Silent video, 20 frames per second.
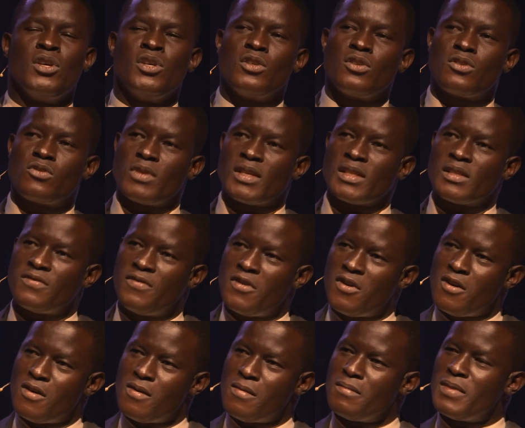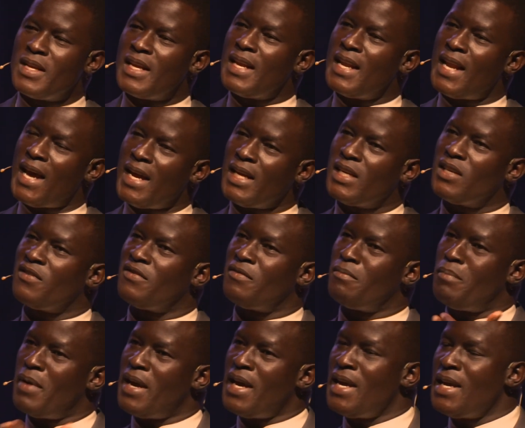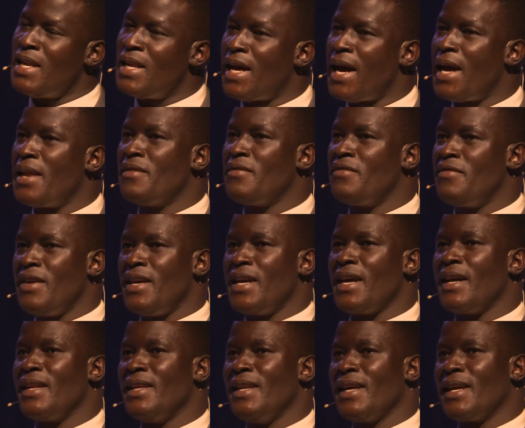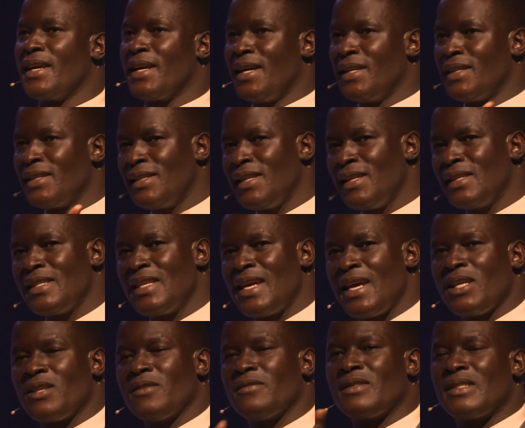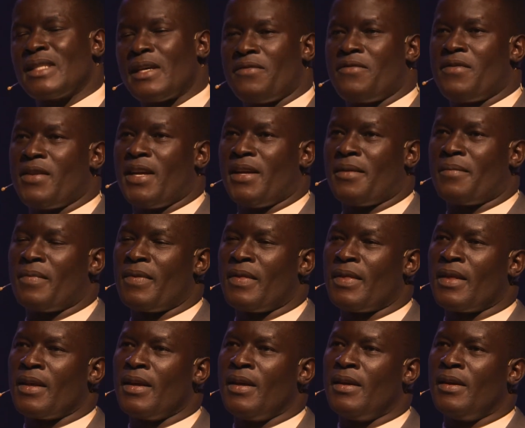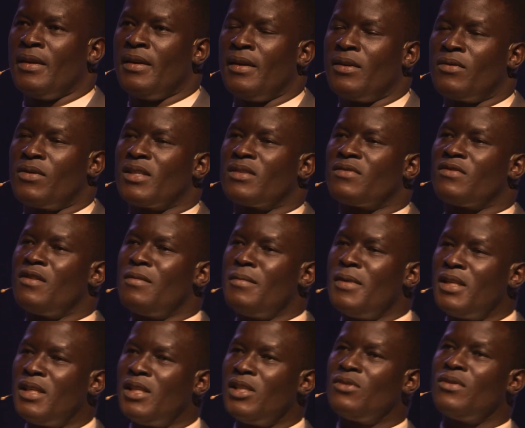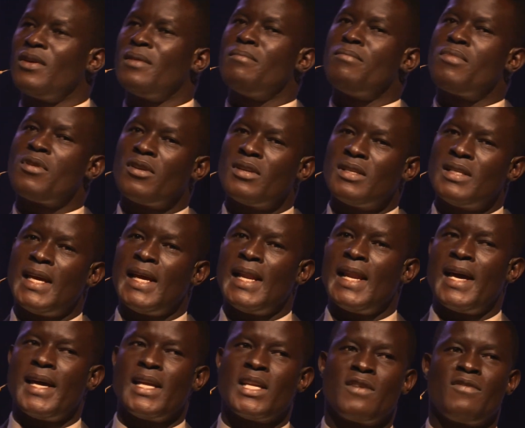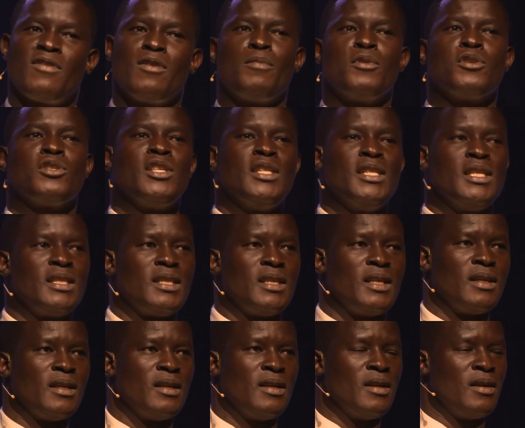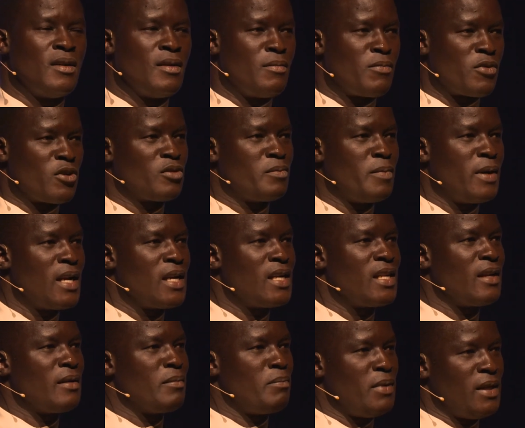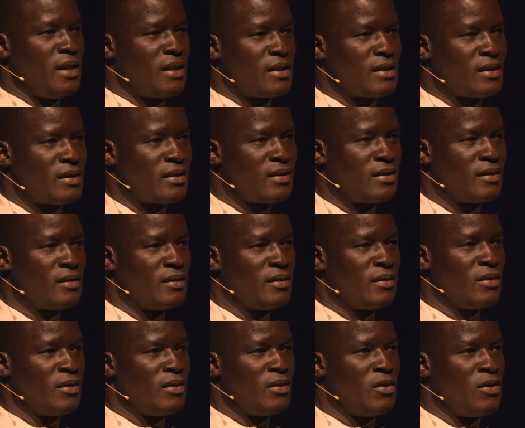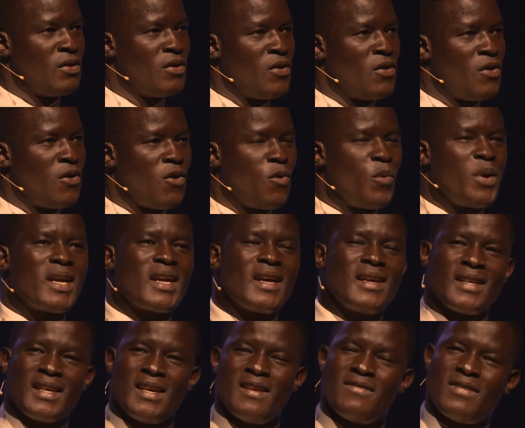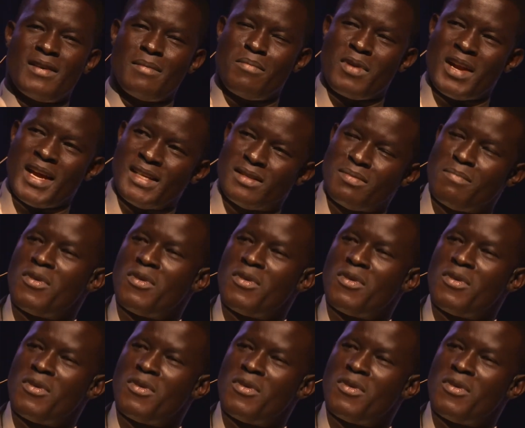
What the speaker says: to transform the night of pain and fear, the countless night of suffering, transform it into a broad daylight of opportunity, prosperity, and peace? We can give a bright